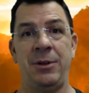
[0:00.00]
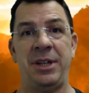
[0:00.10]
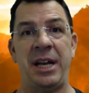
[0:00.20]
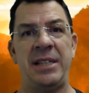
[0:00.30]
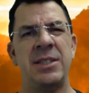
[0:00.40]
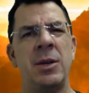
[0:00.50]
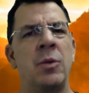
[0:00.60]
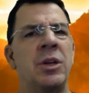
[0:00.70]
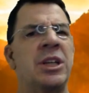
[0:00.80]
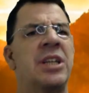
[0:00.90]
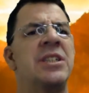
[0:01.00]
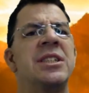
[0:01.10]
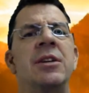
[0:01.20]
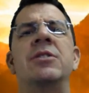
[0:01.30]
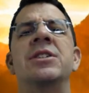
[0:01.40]
Okay, so
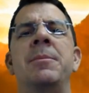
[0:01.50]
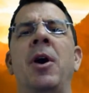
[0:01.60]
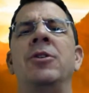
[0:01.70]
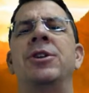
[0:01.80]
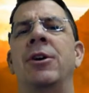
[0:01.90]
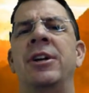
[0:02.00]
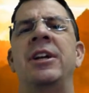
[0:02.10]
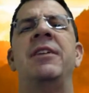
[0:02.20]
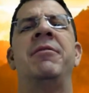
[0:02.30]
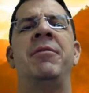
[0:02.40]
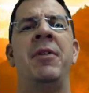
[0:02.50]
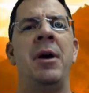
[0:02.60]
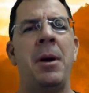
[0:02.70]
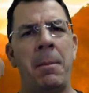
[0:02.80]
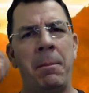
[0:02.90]
consider some alternative
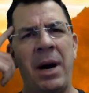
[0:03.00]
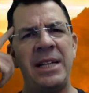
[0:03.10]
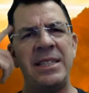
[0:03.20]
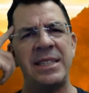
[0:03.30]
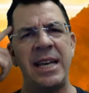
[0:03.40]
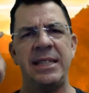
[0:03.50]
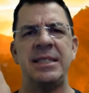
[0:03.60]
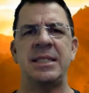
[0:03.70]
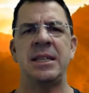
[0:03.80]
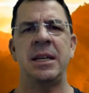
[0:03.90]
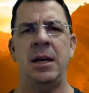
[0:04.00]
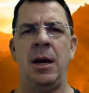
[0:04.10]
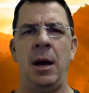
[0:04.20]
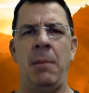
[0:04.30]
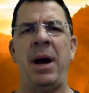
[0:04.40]
mindsets
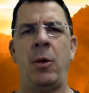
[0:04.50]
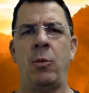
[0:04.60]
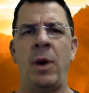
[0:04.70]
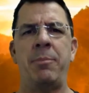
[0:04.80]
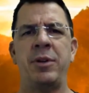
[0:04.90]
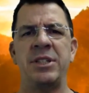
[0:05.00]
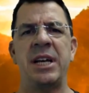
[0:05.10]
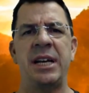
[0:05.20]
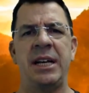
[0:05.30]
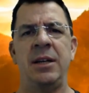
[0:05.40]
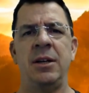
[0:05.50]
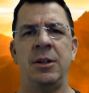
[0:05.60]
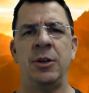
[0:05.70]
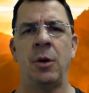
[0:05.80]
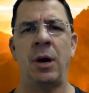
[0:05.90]
about representing
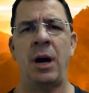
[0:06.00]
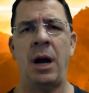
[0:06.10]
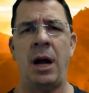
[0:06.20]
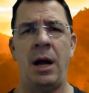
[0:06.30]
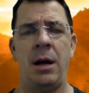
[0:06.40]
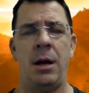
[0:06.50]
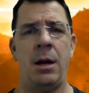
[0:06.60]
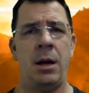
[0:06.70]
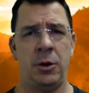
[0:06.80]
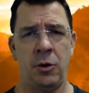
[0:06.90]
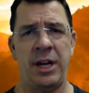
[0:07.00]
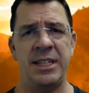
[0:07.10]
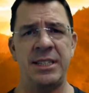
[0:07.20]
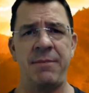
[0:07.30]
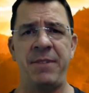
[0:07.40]
your
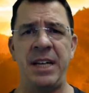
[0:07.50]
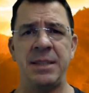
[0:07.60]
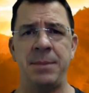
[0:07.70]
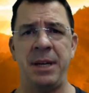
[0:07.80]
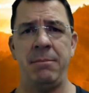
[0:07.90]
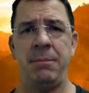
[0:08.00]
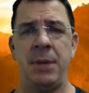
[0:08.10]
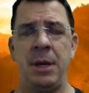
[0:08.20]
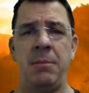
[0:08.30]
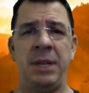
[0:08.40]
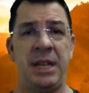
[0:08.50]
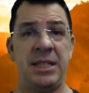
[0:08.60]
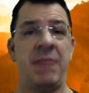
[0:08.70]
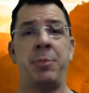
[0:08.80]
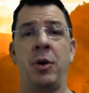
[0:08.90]
greatest investment,
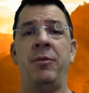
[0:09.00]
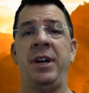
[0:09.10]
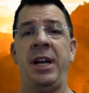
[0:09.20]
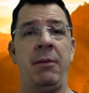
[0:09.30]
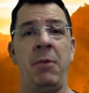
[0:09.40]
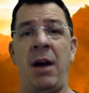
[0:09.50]
because I've proven it.